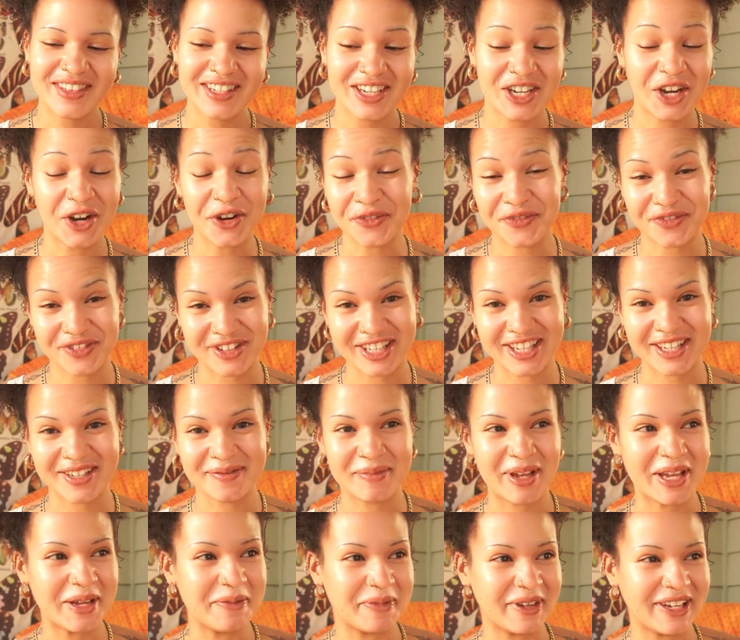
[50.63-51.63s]
hopefully,
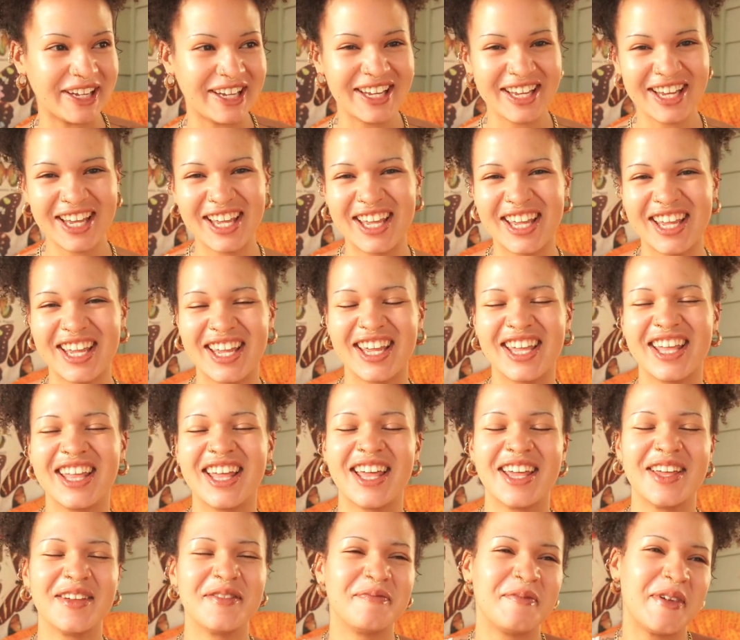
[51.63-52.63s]
maybe
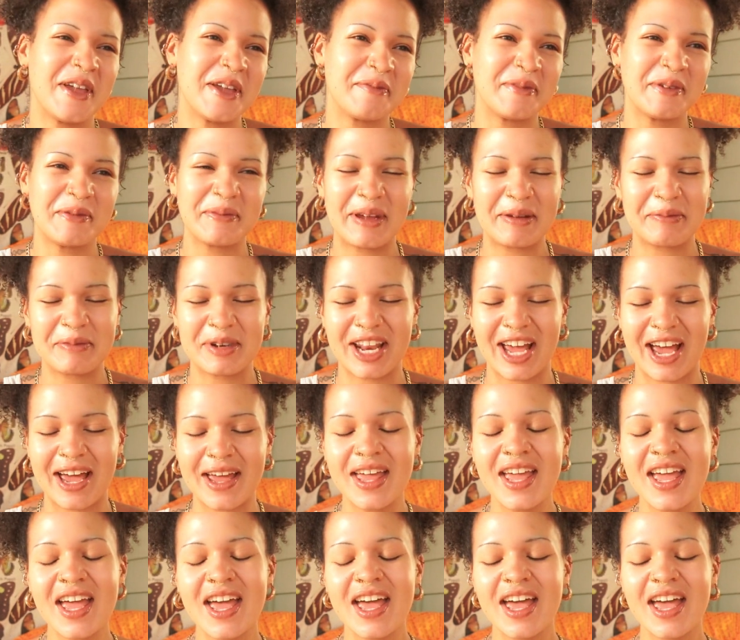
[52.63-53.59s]
maybe not,